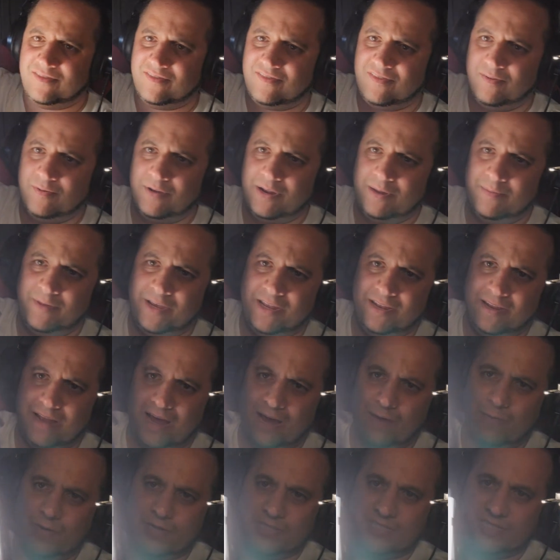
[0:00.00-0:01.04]
You see what I mean?
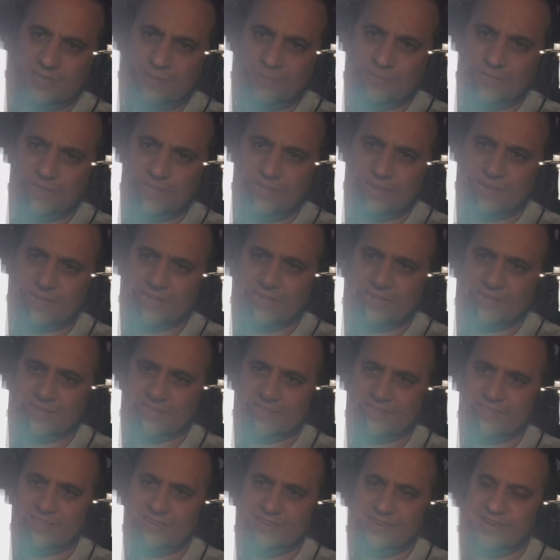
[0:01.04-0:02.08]
I want something like
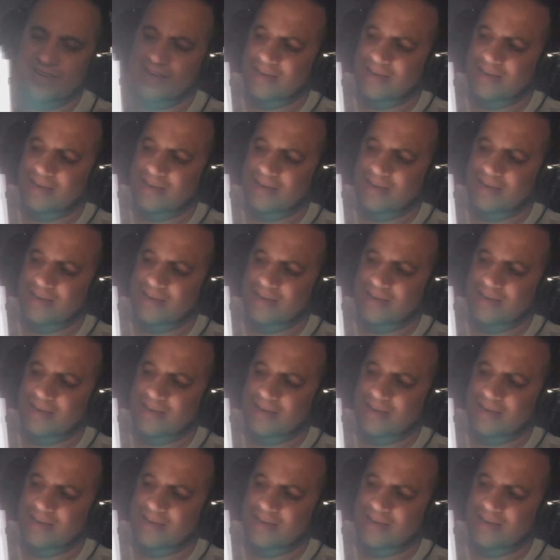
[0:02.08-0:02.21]
this.